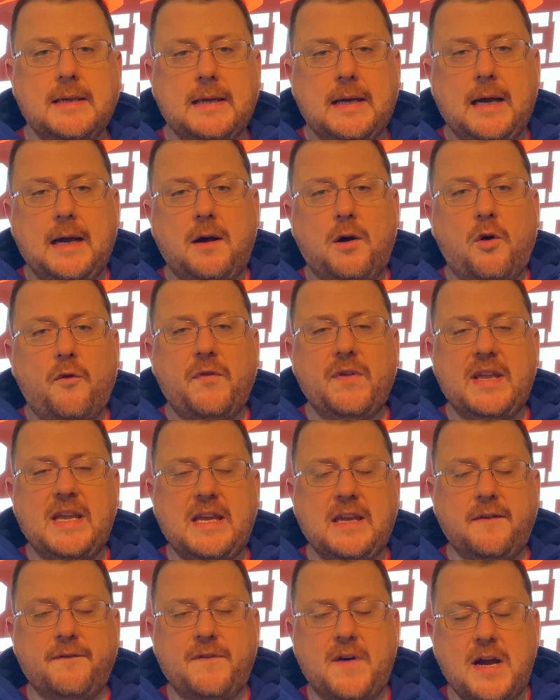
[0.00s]
Hopefully he
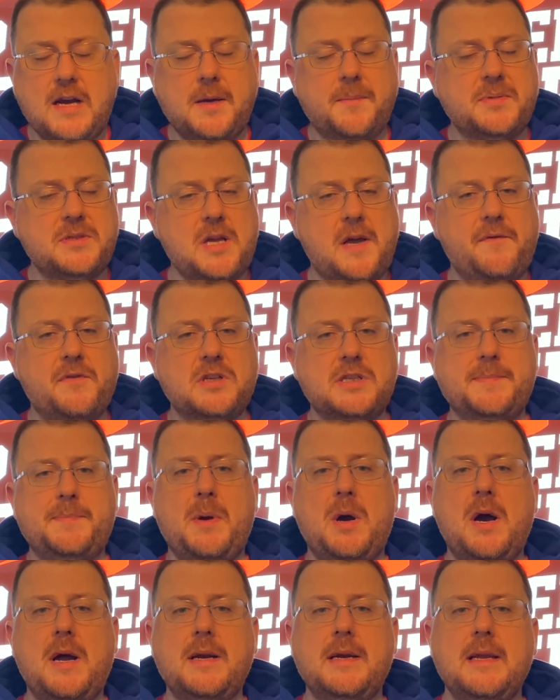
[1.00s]
can find himself a
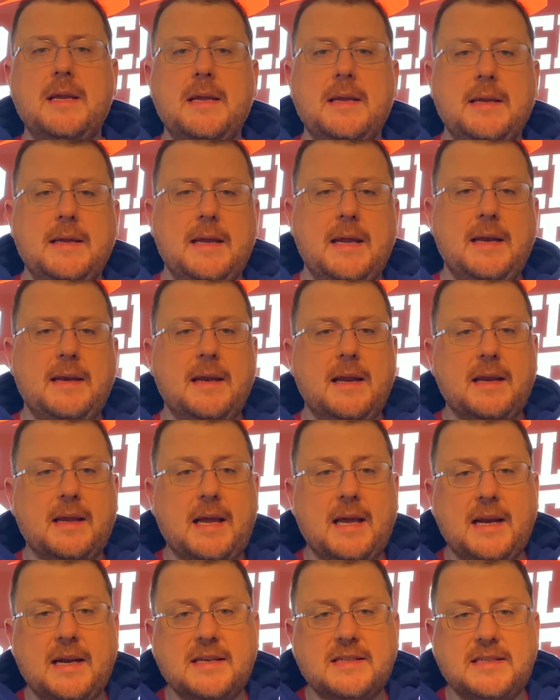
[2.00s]
spot and
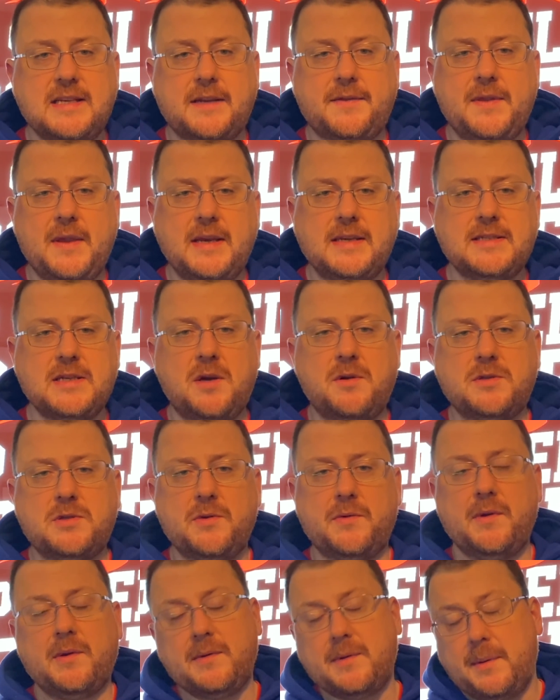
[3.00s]
kind of stick things out
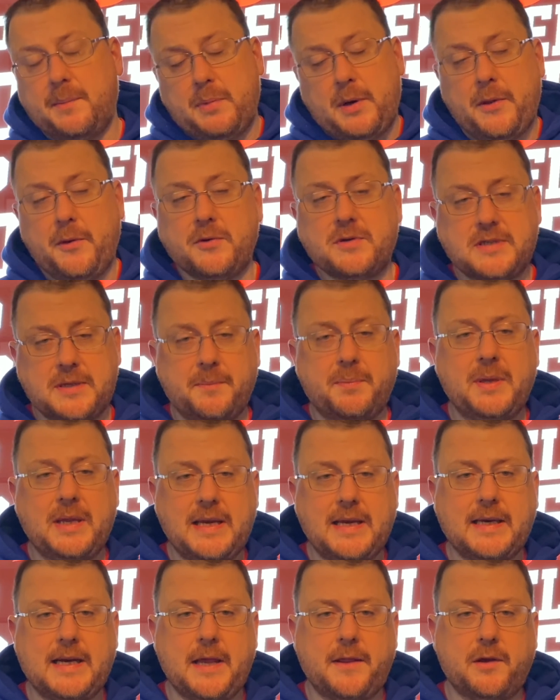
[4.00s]
so the brothers can
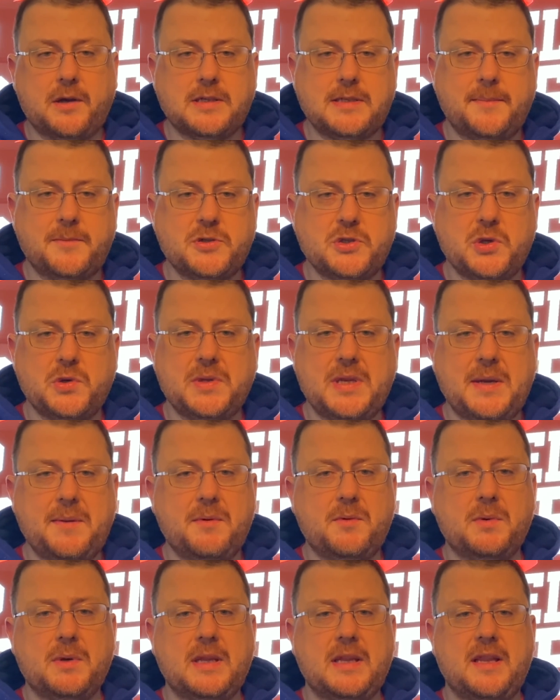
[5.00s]
play together, because I'm sure they
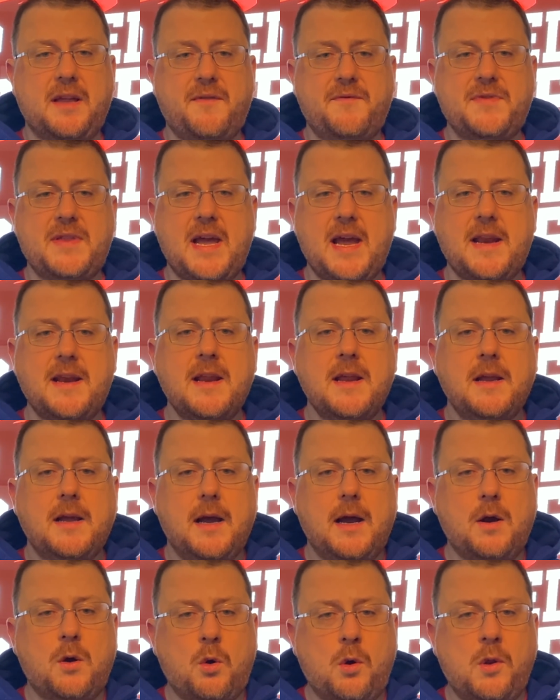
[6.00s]
would really love that.
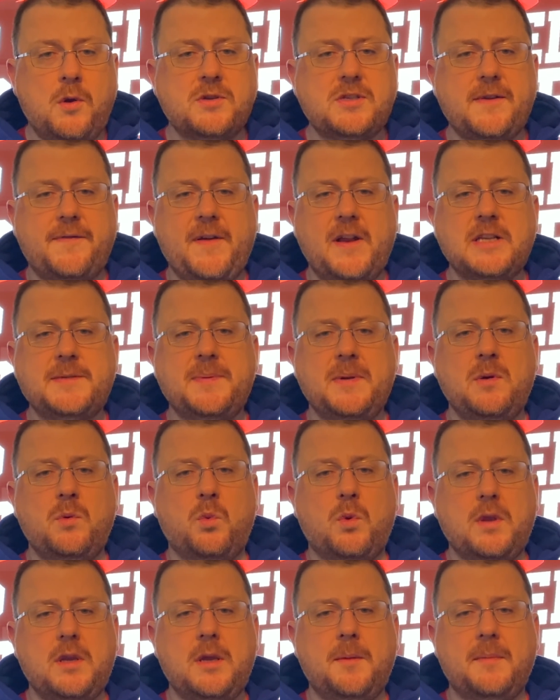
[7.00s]
Oilers defenseman
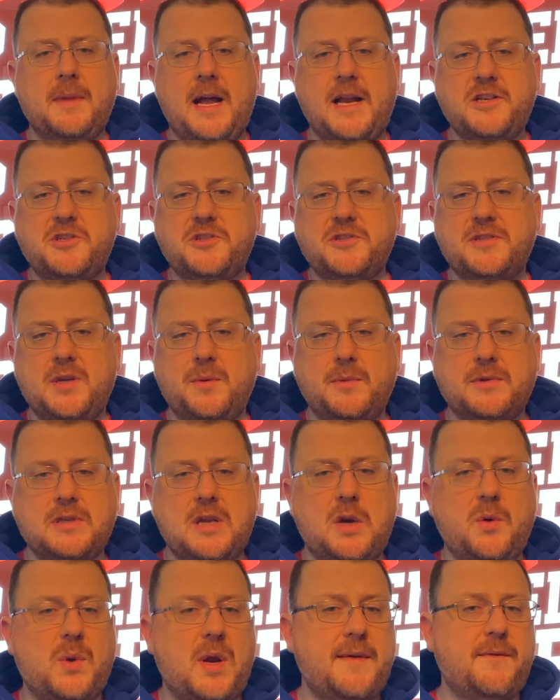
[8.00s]
William Lagesson was
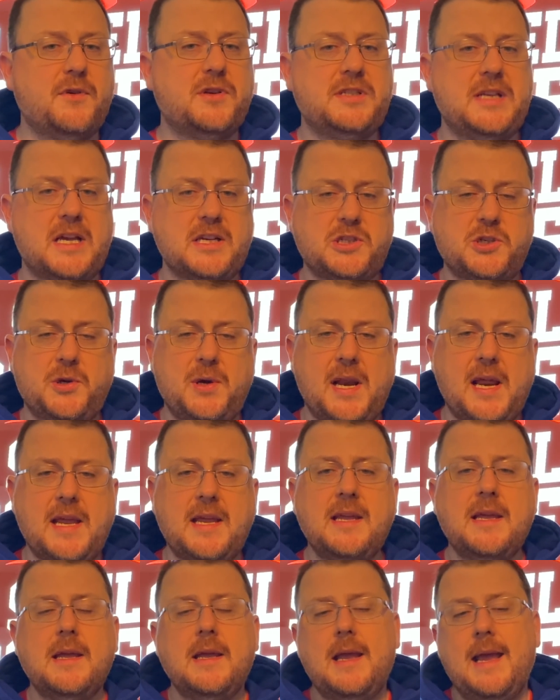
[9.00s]
on waivers
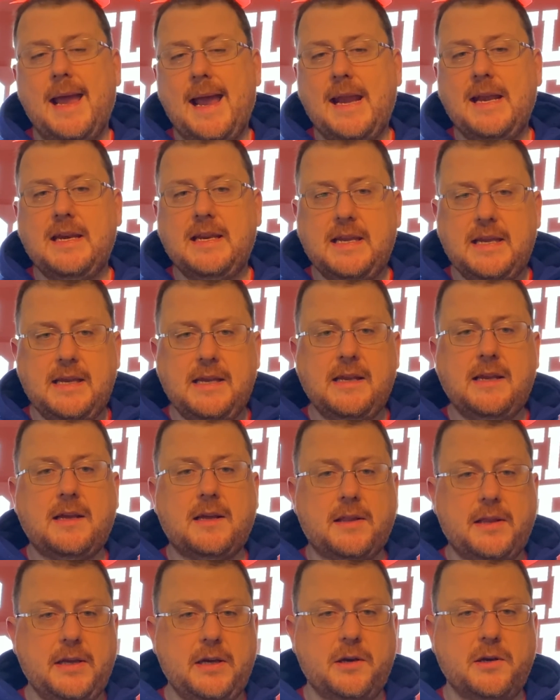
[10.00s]
yesterday, and he
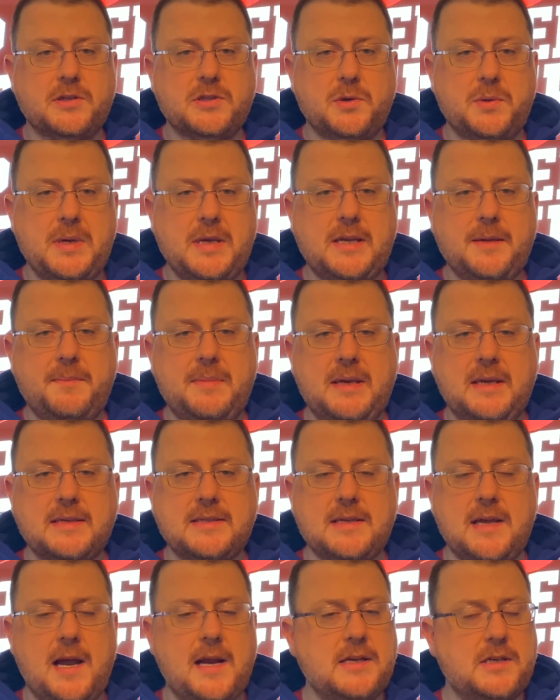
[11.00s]
cleared, so he can be
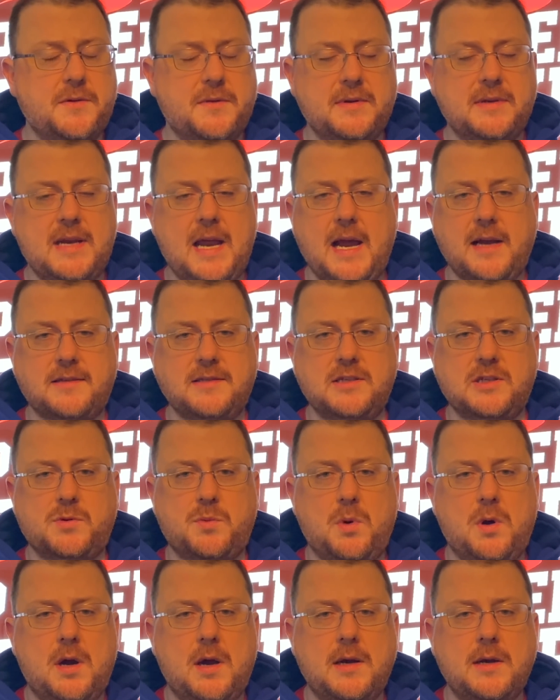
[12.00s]
assigned to the taxi
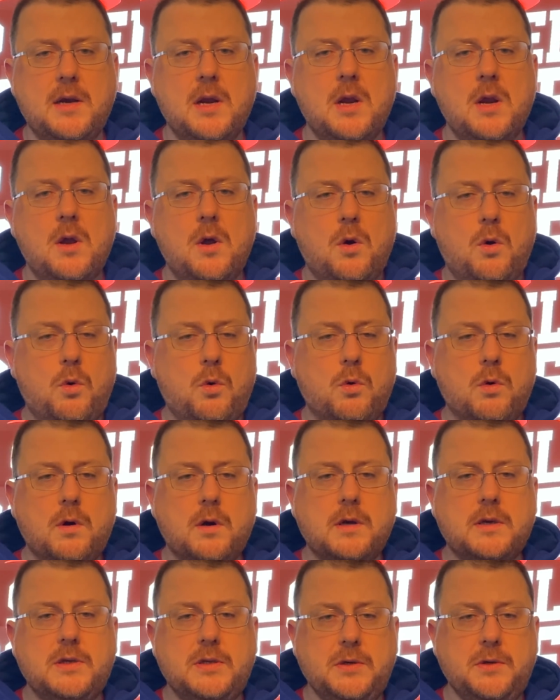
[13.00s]
squad
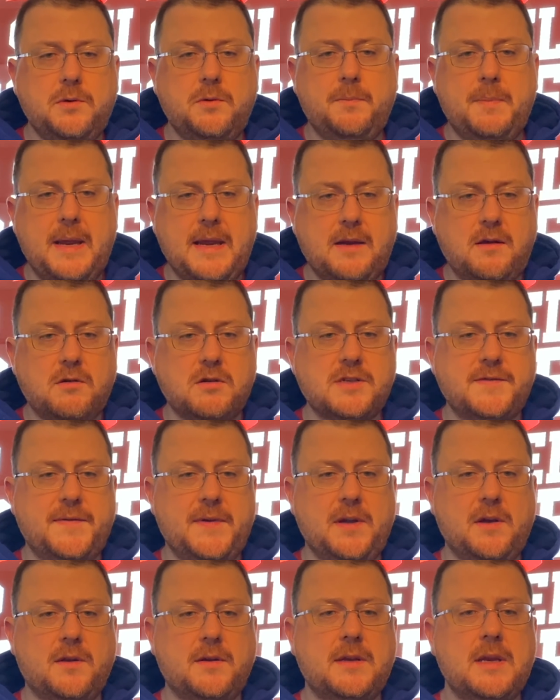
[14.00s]
or to
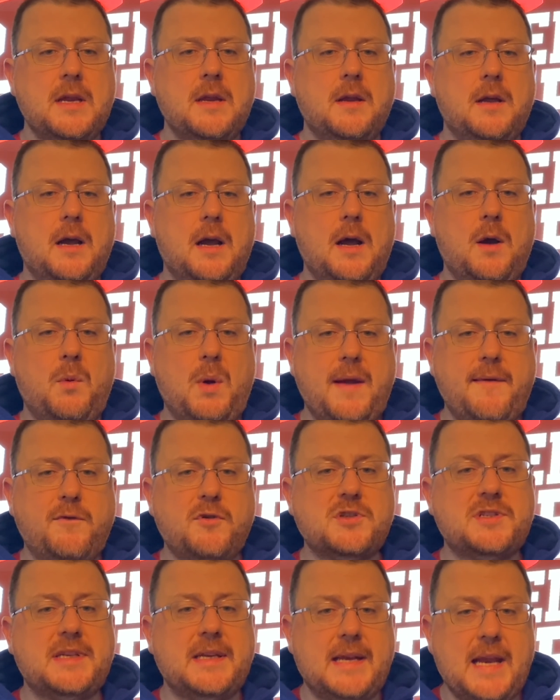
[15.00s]
Bakersfield.
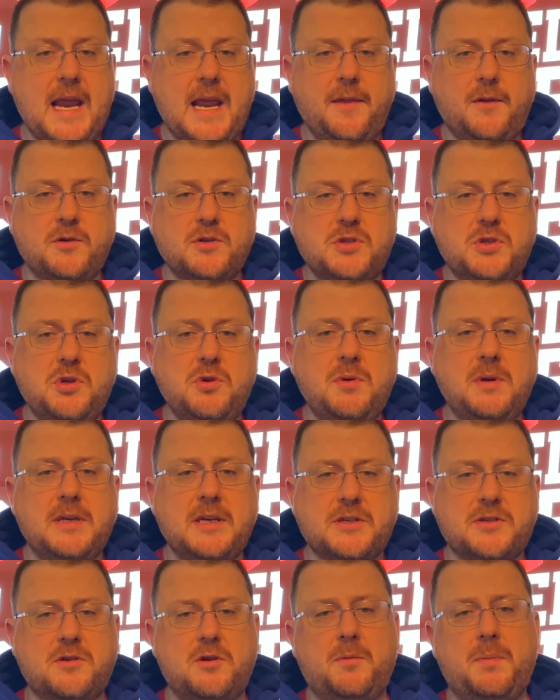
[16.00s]
Waivers today, there's two
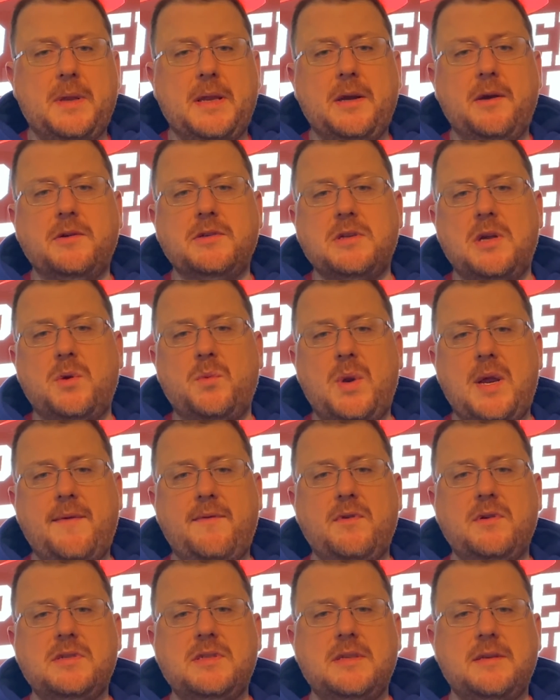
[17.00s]
additional players on
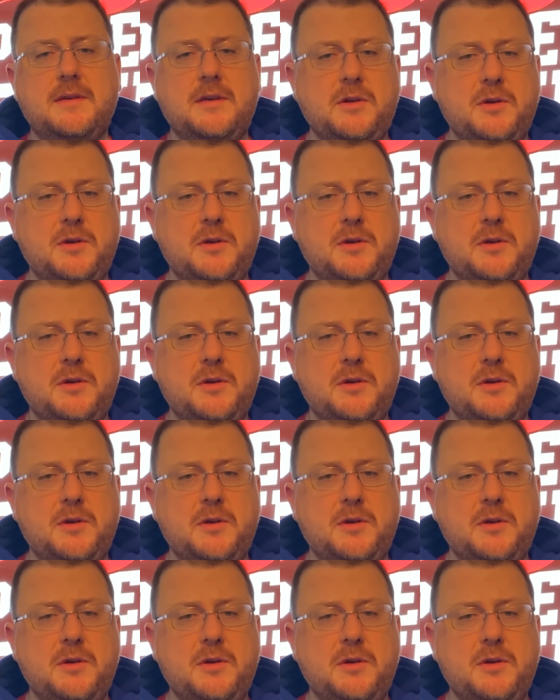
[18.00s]
waivers. The